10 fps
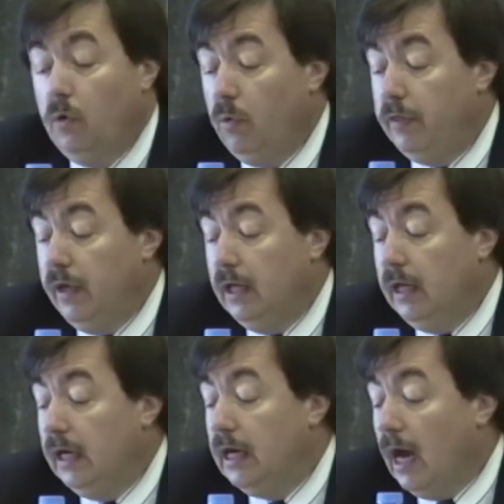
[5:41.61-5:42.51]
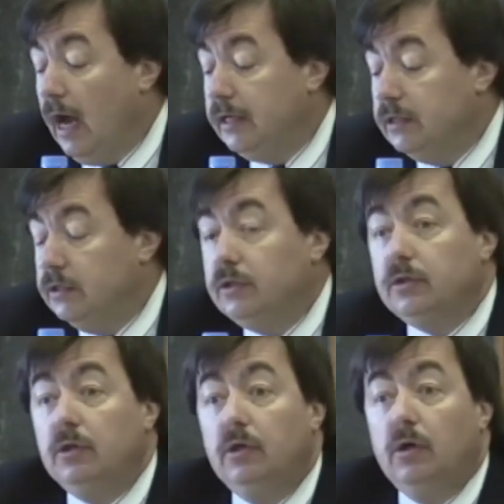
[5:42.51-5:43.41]
with any
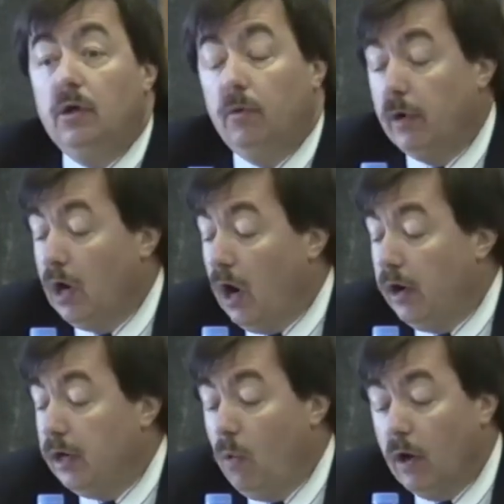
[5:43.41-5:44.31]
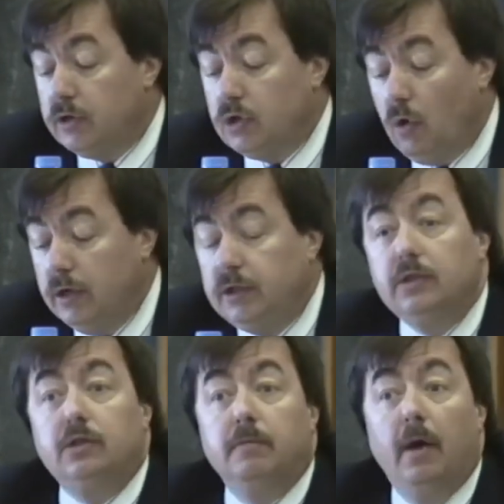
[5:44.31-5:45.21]
guidance regarding what
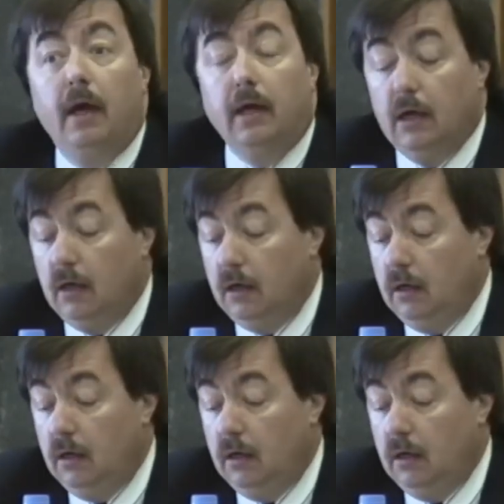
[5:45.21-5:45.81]
choices to make